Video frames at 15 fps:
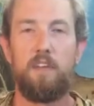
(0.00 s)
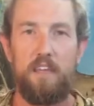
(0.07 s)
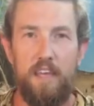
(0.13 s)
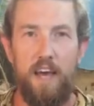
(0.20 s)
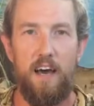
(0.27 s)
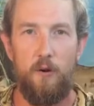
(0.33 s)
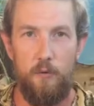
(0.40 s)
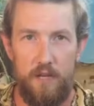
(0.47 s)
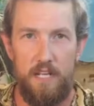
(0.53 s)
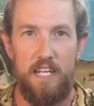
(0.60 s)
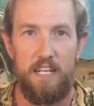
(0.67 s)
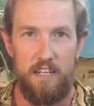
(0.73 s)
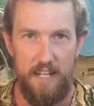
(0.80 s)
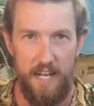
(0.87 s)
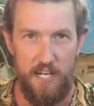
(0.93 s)
Yeah, we
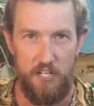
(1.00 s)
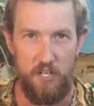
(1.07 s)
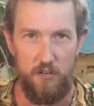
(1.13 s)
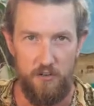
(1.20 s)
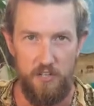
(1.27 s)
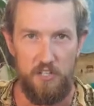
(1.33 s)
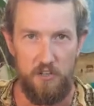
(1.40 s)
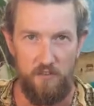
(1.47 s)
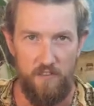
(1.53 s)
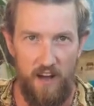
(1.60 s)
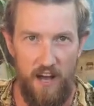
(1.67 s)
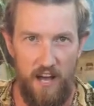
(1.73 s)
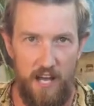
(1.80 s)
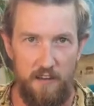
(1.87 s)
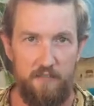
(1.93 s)
need nature to
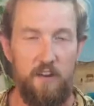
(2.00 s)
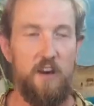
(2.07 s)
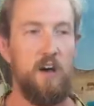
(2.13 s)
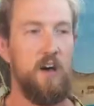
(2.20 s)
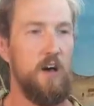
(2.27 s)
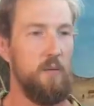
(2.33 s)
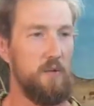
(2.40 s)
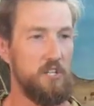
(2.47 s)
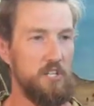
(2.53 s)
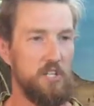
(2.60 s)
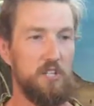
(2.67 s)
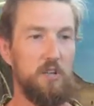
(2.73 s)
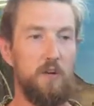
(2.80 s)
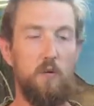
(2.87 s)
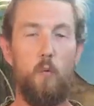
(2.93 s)
survive, but
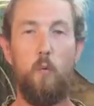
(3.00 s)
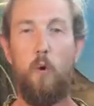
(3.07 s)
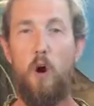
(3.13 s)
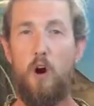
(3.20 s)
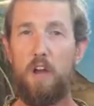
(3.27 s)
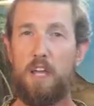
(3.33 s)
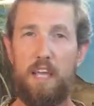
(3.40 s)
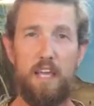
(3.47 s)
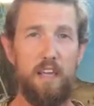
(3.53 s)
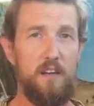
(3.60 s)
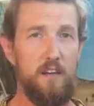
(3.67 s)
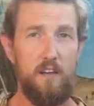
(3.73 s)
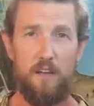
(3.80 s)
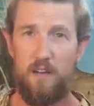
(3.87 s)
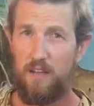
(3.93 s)
just walking